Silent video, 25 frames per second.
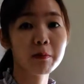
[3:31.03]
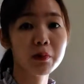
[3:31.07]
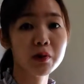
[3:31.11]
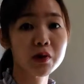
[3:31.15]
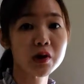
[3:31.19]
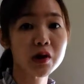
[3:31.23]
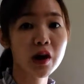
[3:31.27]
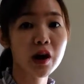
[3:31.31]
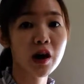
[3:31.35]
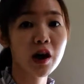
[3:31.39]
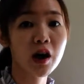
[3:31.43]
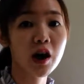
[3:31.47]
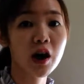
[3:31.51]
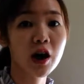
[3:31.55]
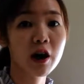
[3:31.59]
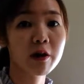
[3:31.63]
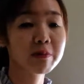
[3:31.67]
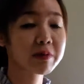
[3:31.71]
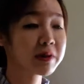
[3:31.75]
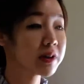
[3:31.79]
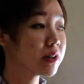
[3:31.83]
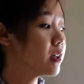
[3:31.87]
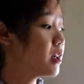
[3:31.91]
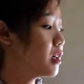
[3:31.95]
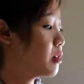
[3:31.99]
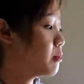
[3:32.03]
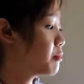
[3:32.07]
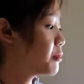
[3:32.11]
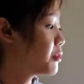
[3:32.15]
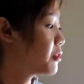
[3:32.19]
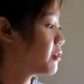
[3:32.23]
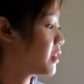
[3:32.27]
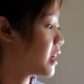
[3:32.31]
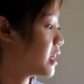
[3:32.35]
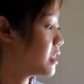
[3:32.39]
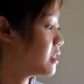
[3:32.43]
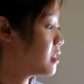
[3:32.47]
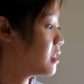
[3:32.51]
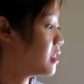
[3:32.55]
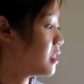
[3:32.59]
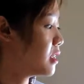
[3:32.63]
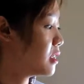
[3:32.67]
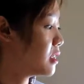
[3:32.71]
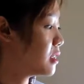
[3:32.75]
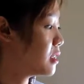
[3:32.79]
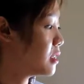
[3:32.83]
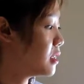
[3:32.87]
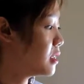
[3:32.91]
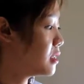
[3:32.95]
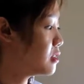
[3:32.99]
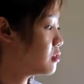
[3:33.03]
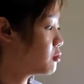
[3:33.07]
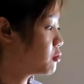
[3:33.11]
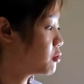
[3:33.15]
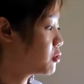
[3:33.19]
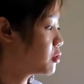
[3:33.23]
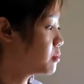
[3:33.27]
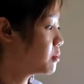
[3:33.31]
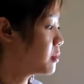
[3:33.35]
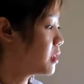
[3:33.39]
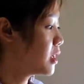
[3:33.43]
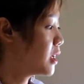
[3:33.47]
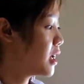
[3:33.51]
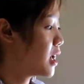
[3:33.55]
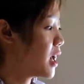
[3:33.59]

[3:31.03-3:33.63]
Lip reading: props provided in this room,